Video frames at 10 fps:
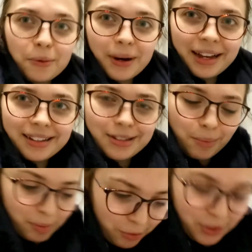away so
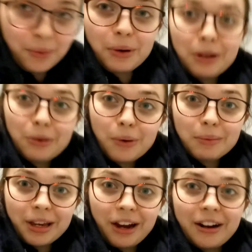people don't wonder what
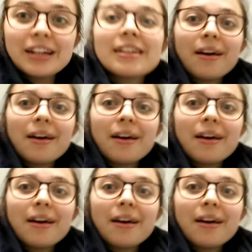I'm carrying,